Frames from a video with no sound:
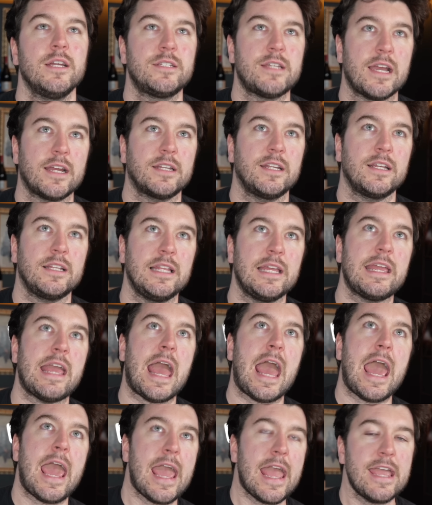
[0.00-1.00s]

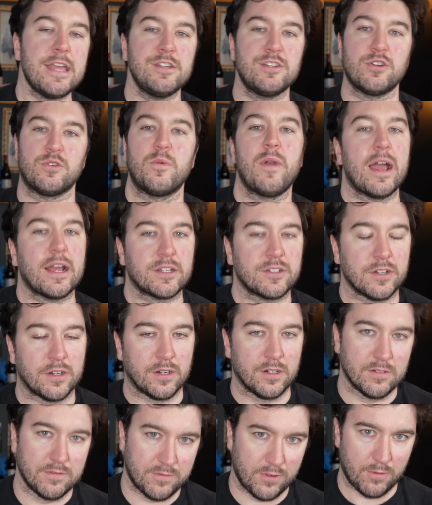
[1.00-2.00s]
technically a
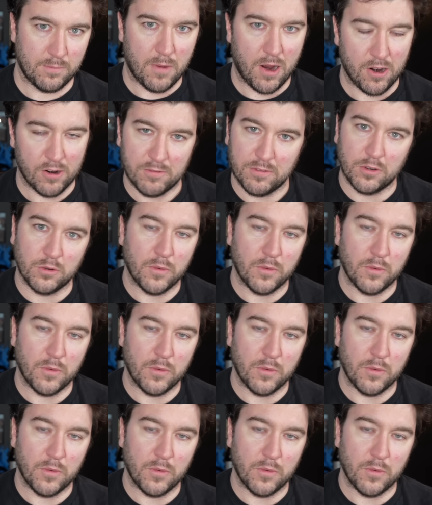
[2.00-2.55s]
director for Marvel